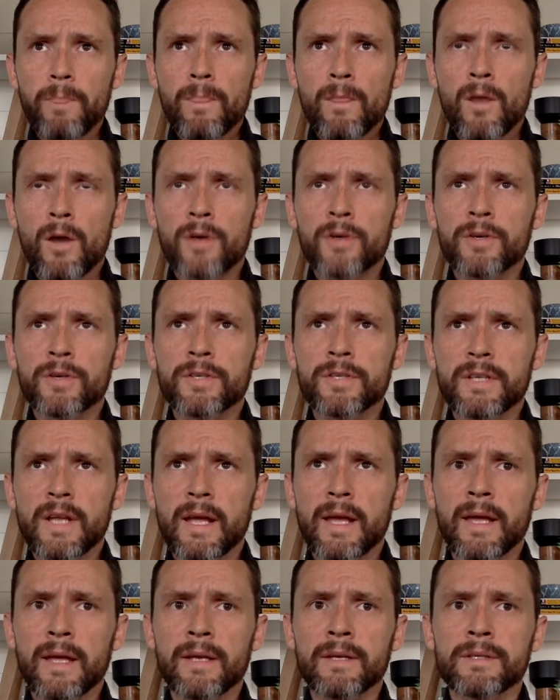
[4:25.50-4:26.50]

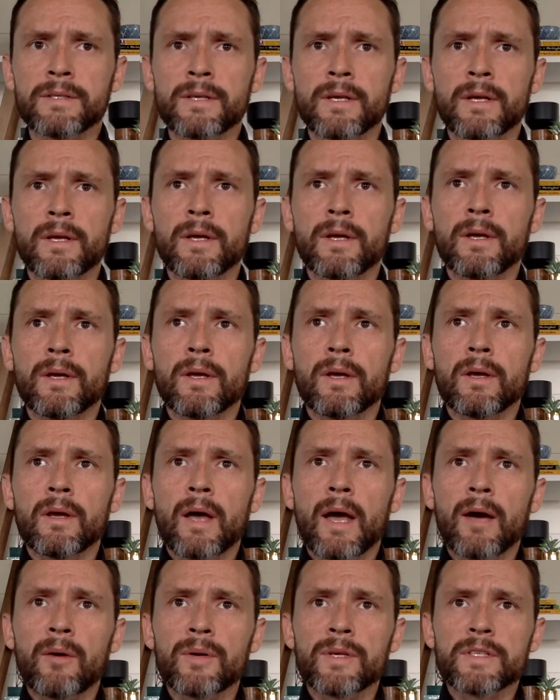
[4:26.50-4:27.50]
understand
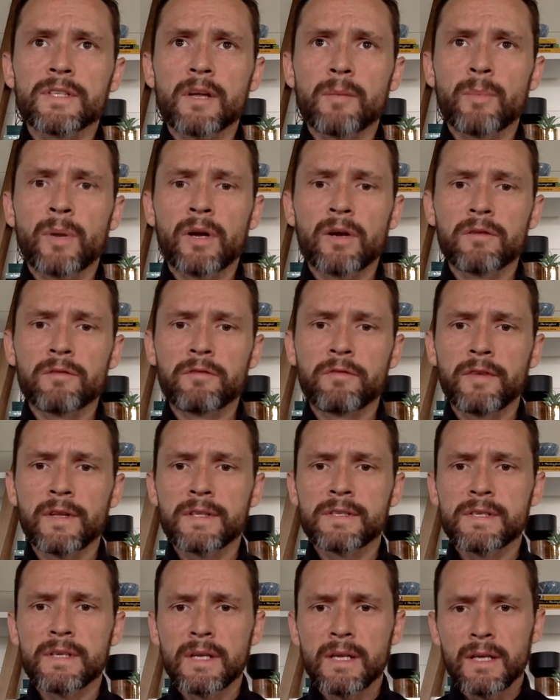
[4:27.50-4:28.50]
how a step parent
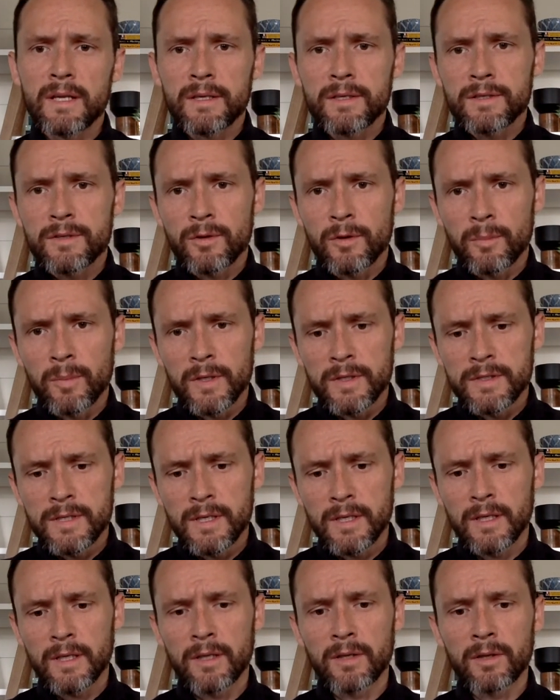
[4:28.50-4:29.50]
fits into a
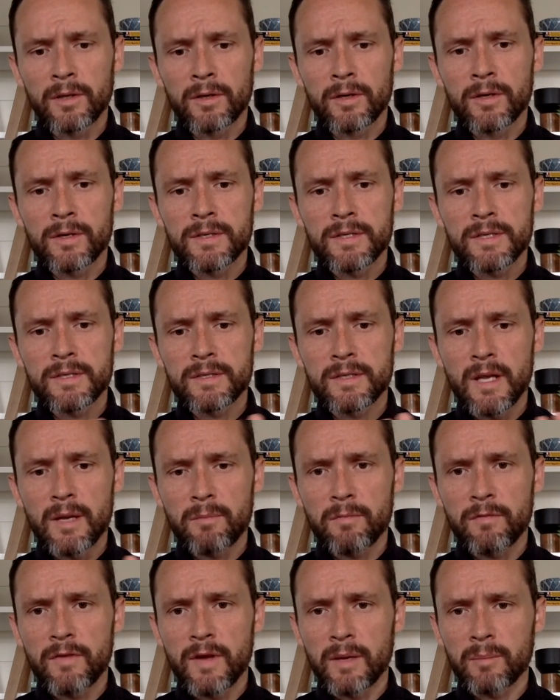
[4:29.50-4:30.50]
particular
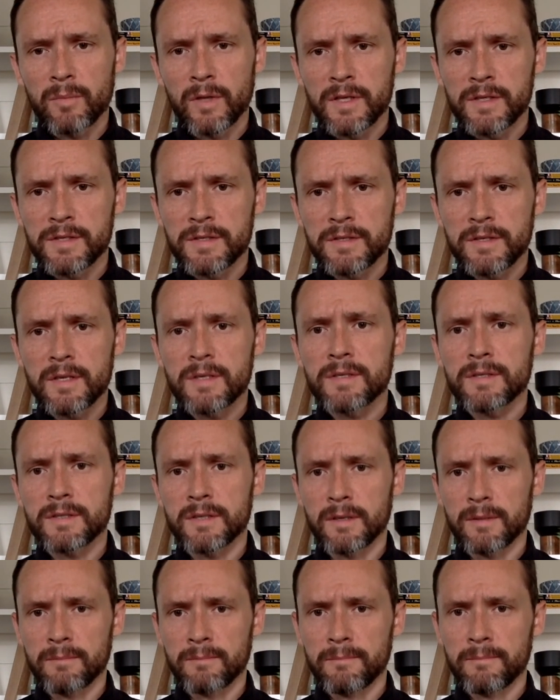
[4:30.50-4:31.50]
step family
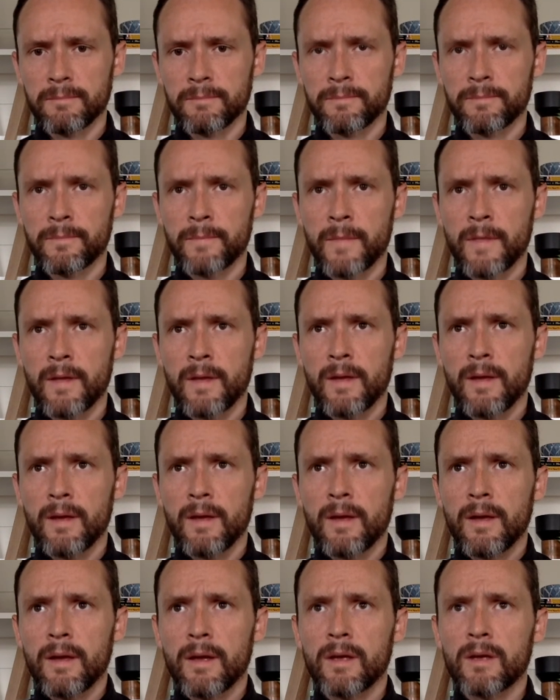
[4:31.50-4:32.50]
system
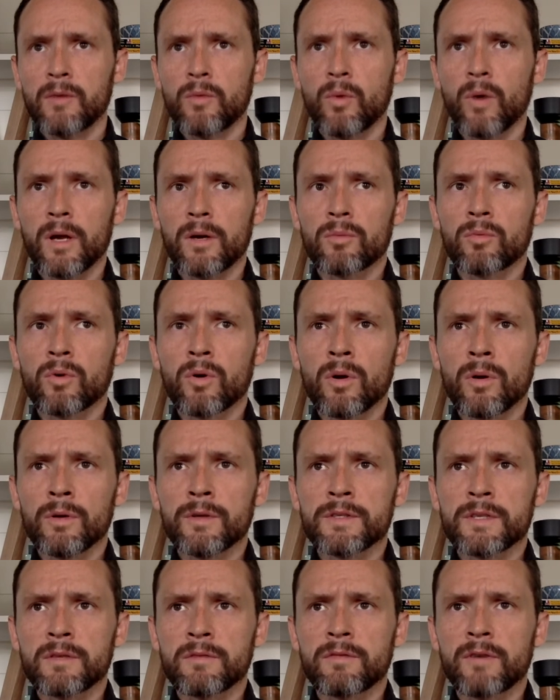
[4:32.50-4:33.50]
and what
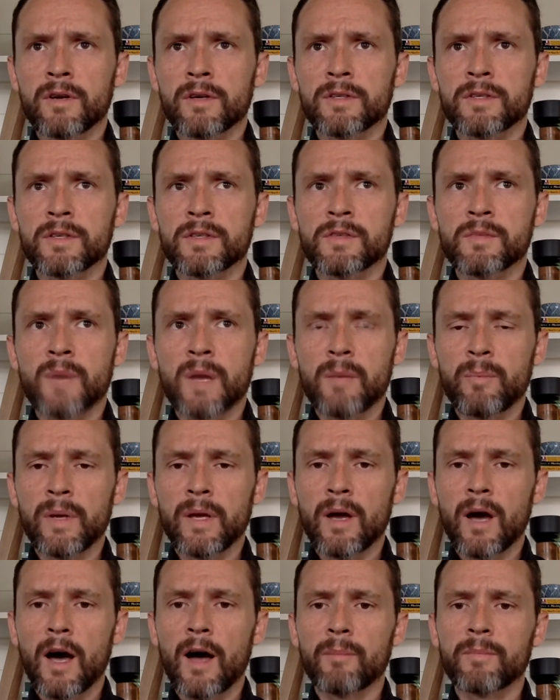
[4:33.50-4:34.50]
roles and functions might
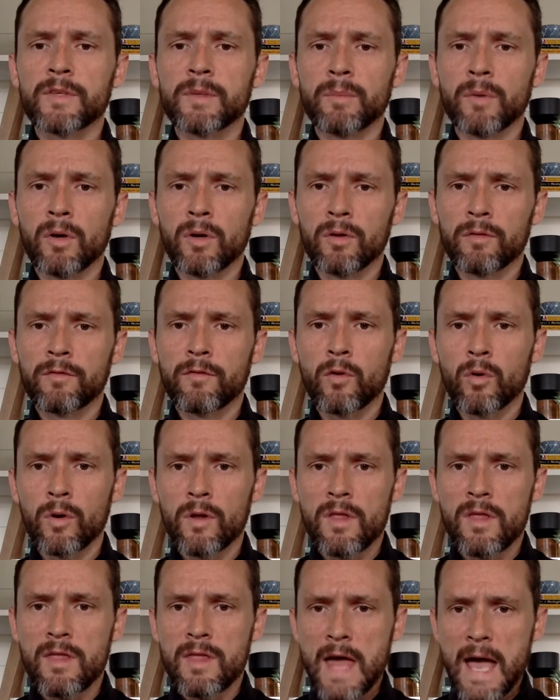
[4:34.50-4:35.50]
be optimal for
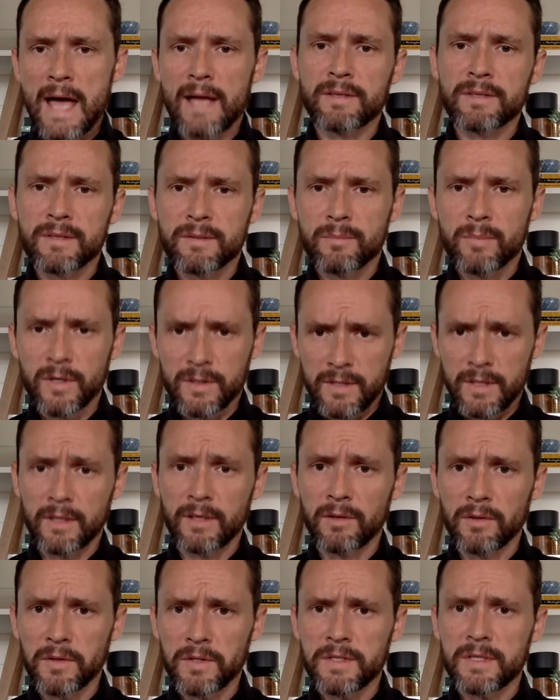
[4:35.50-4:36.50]
that
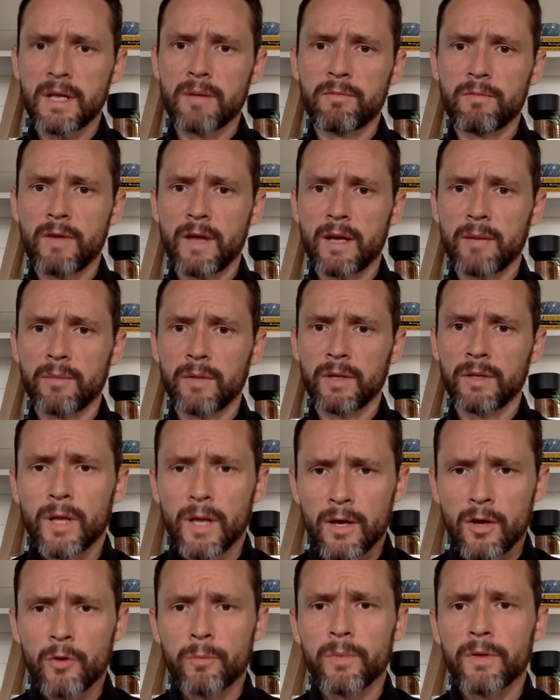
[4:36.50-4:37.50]
particular step family.
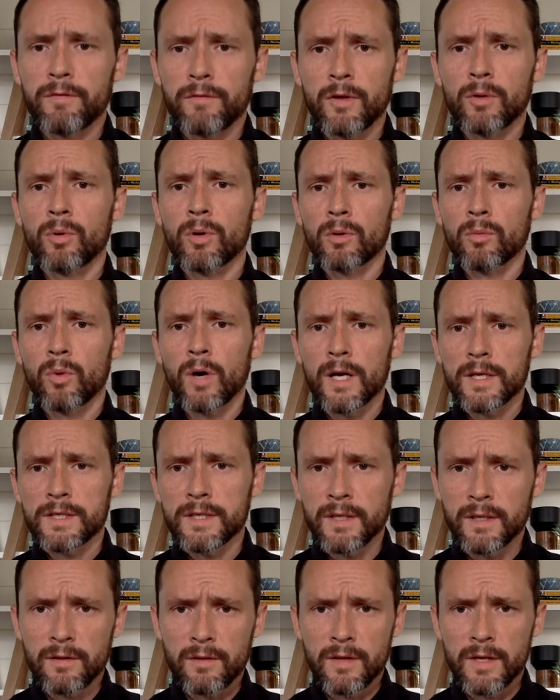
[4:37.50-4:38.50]
I hope if you are
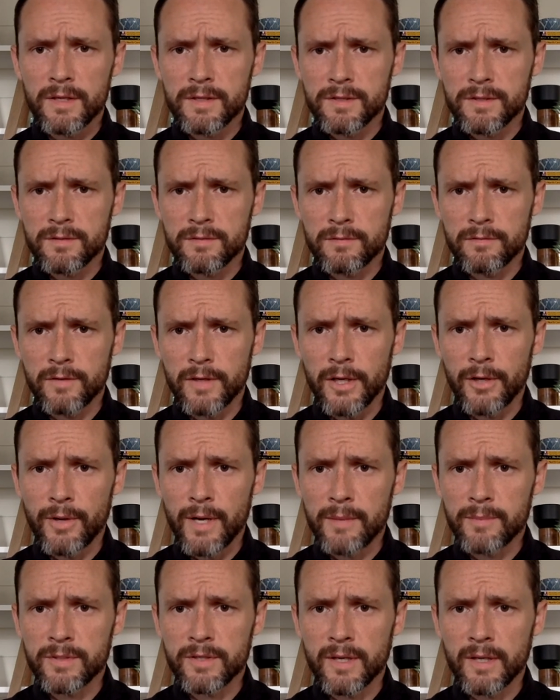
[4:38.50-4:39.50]
watching this video
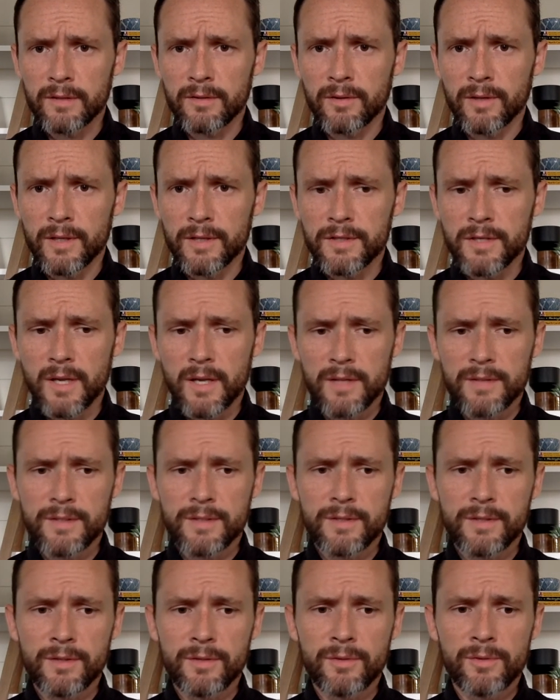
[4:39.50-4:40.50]
abstract, you get a chance
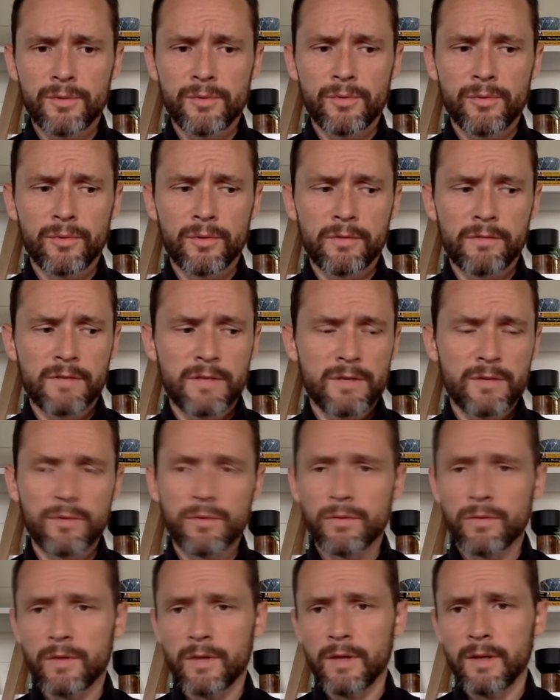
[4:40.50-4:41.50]
to
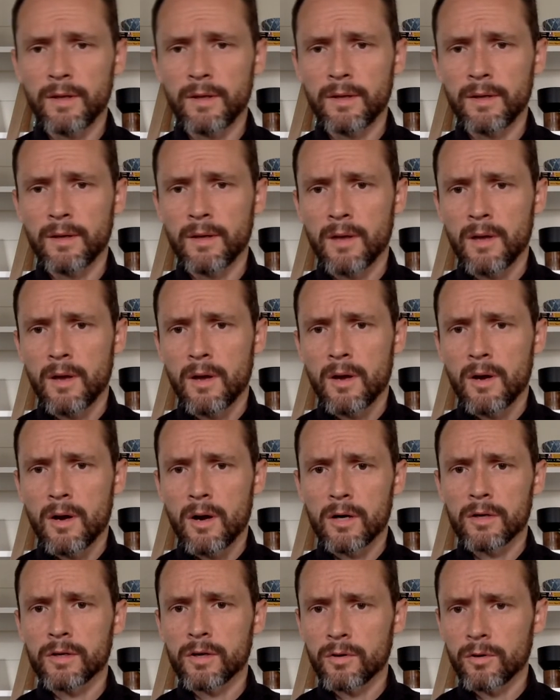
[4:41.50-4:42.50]
review the
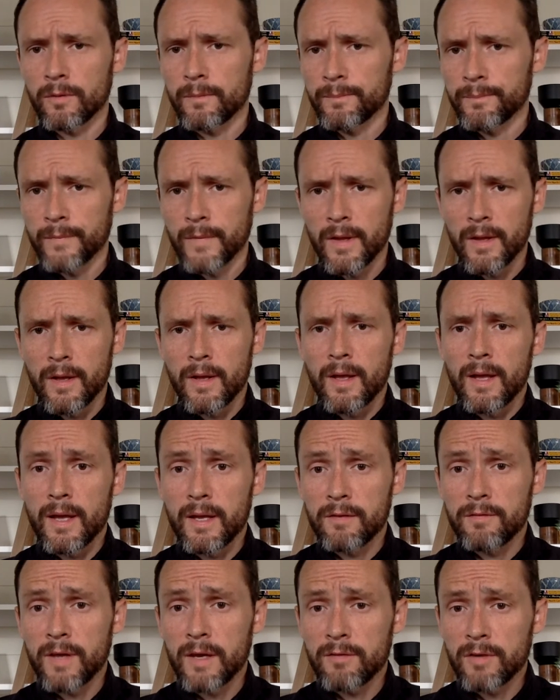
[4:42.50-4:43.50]
article.
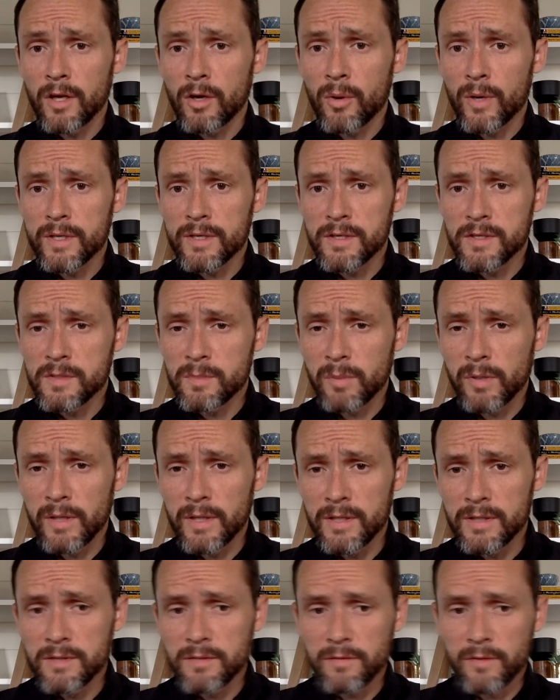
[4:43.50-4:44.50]
And if you have any questions,
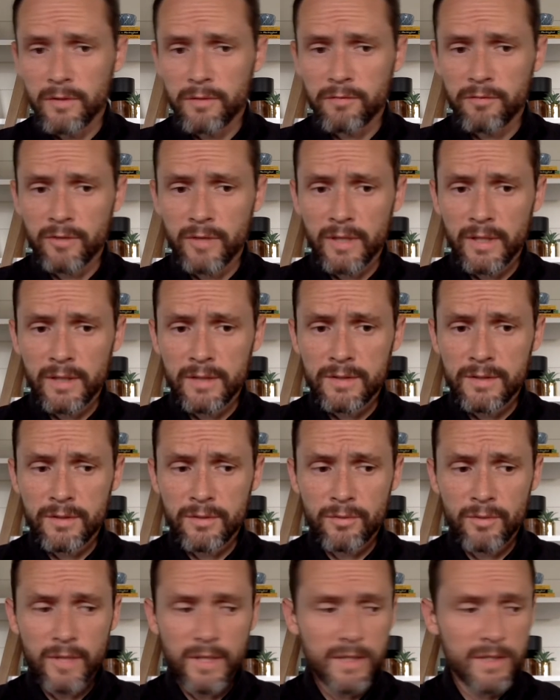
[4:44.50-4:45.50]
please feel free to
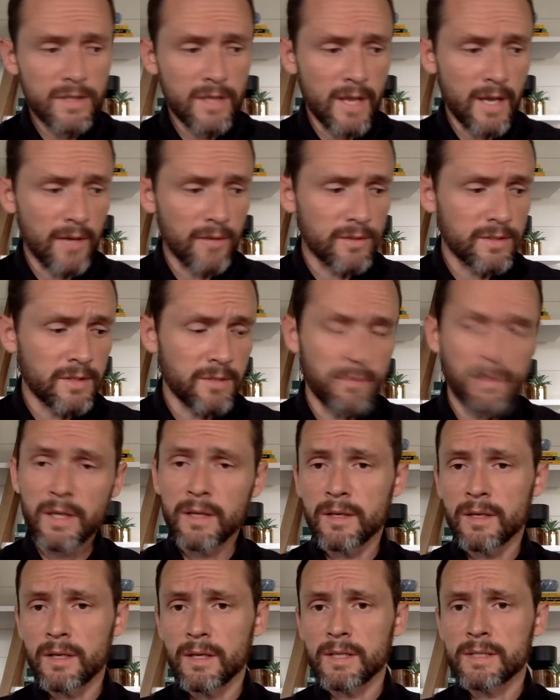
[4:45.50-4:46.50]
reach out to me
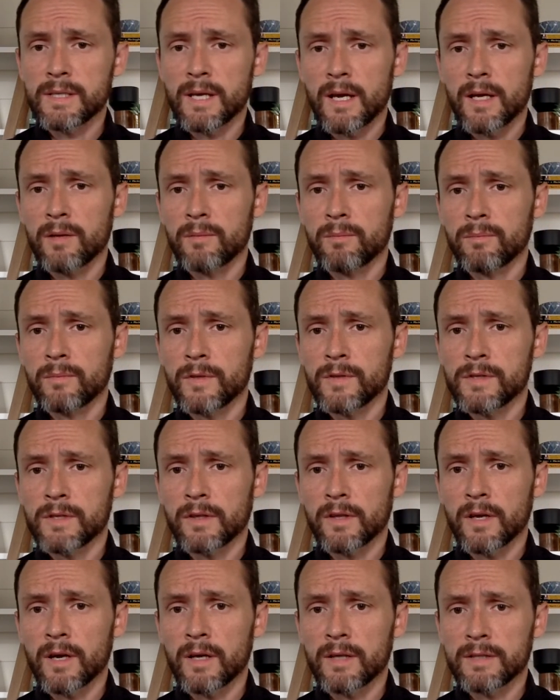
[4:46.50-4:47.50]
at any time using
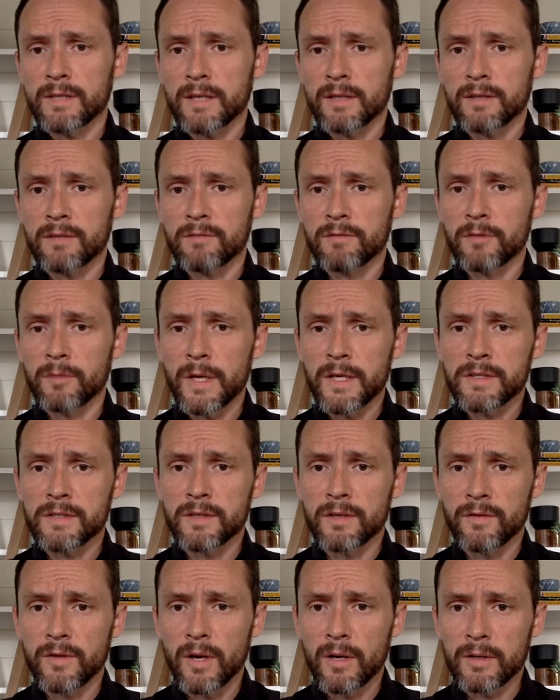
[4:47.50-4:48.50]
the contact
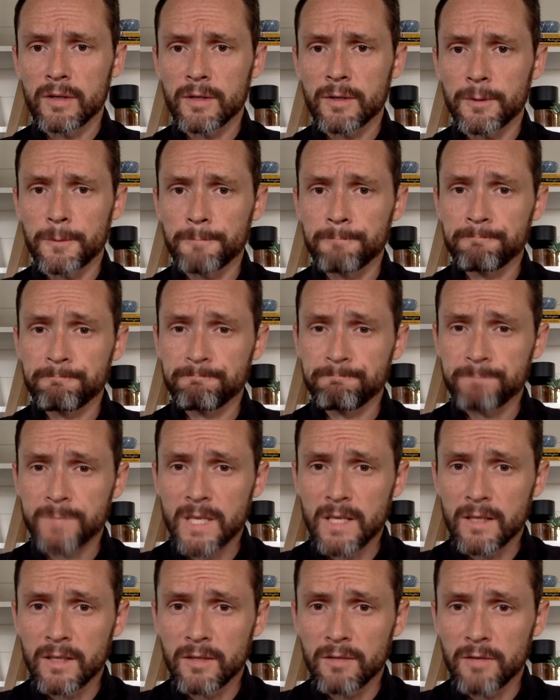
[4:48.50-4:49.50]
information in the article.
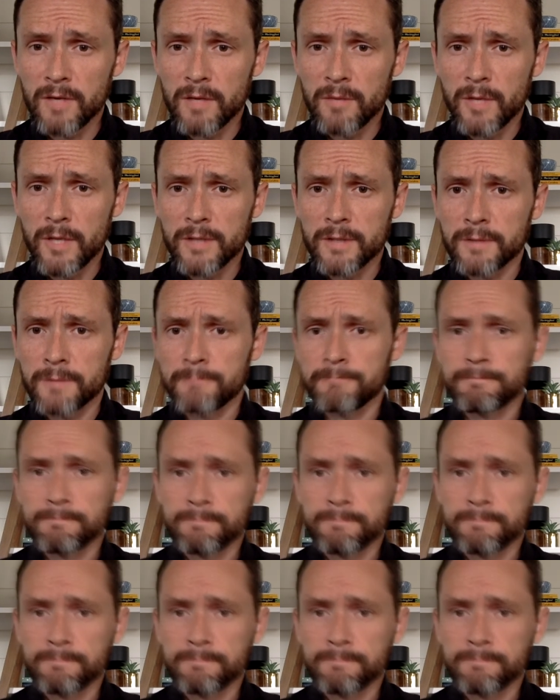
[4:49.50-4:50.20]
Thank you very much.